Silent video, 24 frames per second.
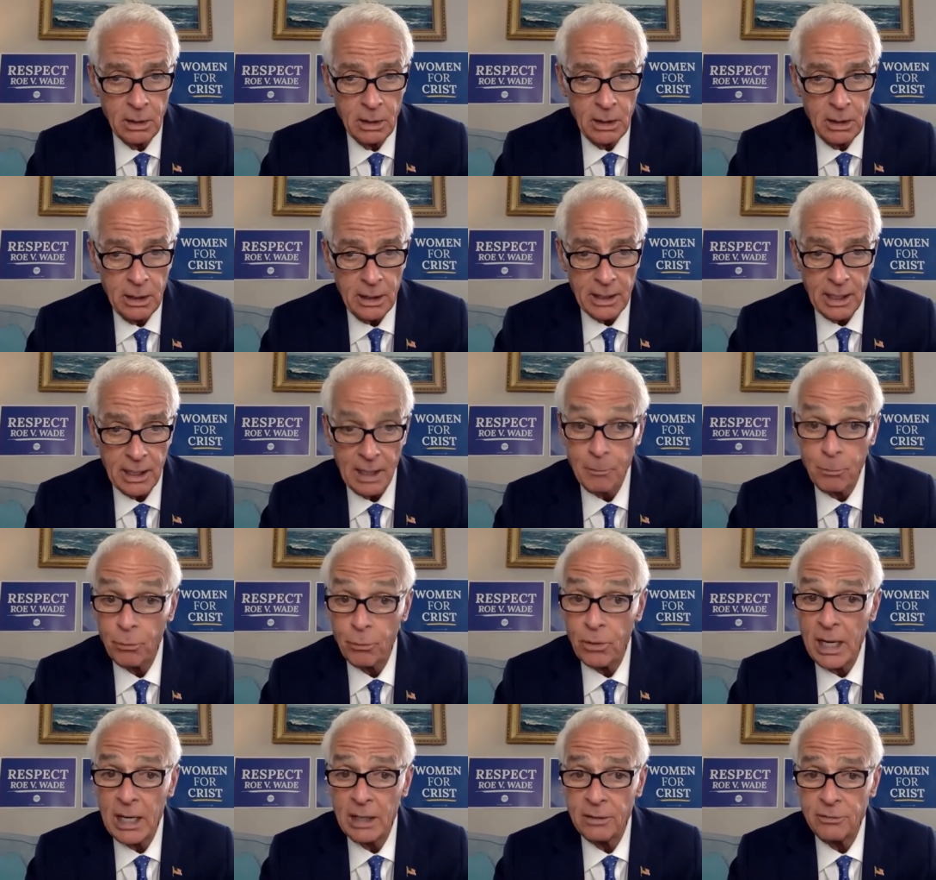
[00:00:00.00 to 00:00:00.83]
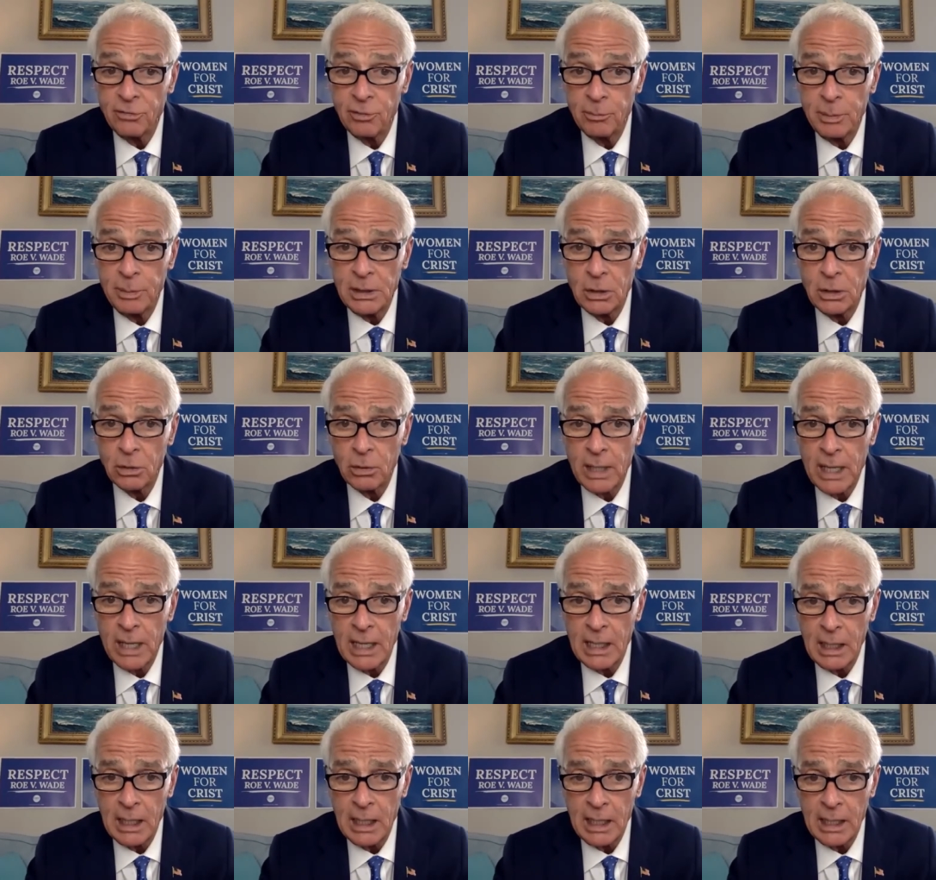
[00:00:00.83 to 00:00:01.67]
And I'm proud to be your
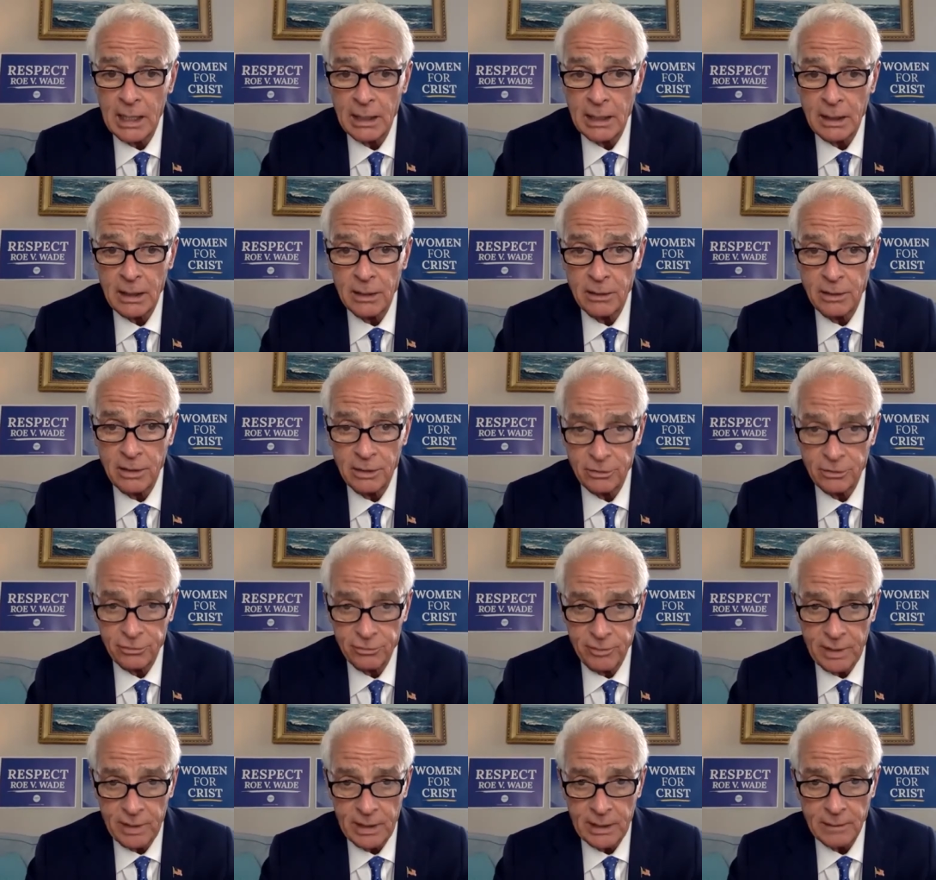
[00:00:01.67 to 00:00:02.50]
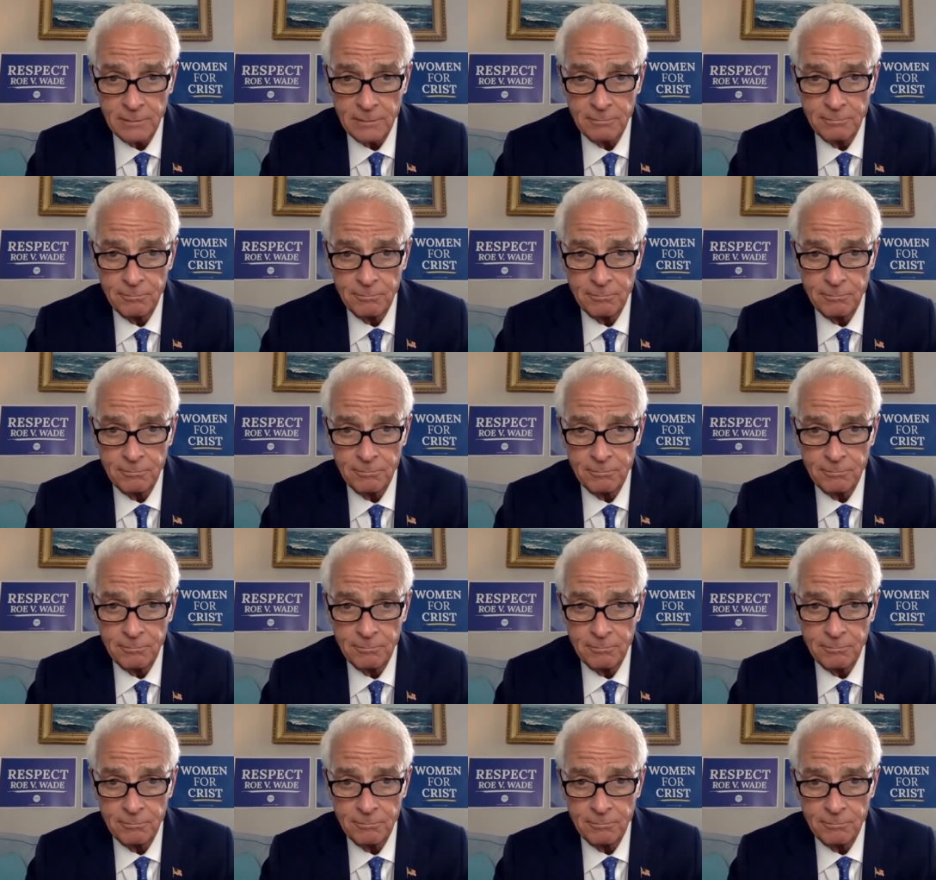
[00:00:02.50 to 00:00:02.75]
ally in this fight.